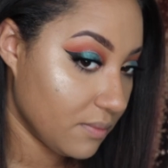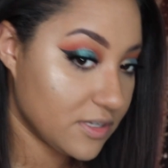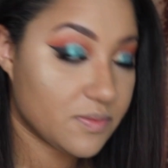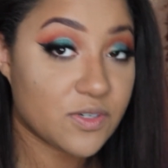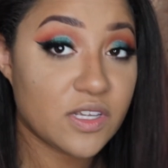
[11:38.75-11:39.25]

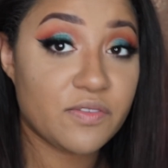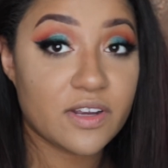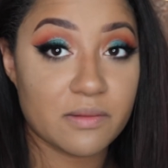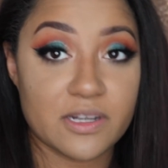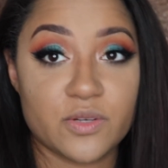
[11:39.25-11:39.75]
Especially if you're
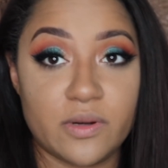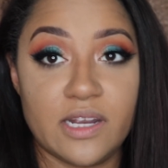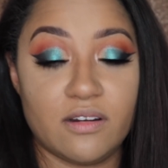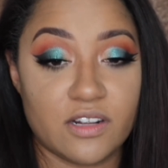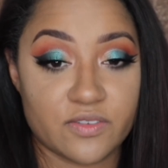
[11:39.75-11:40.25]
gonna pay
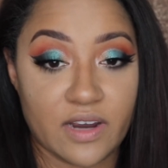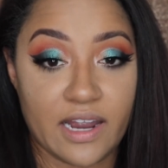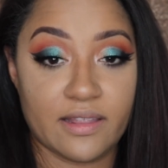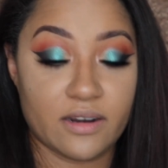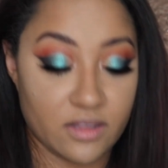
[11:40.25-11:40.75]
$28 for a
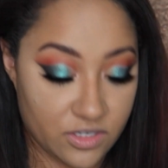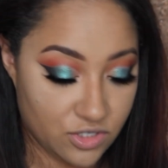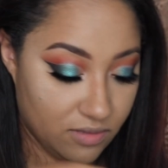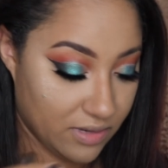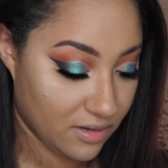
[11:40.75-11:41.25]
highlighter, this
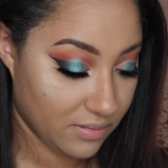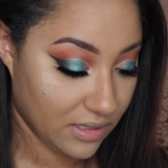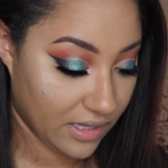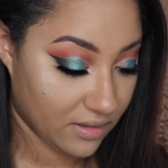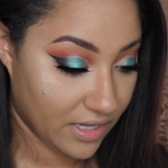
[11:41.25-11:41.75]
shit better be
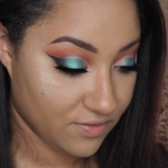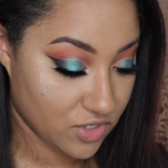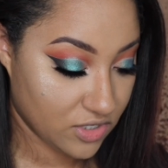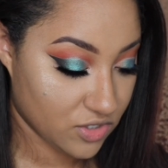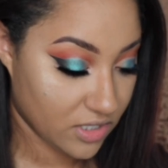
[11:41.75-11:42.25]
like
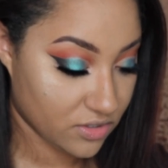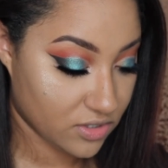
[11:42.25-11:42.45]
life-changing.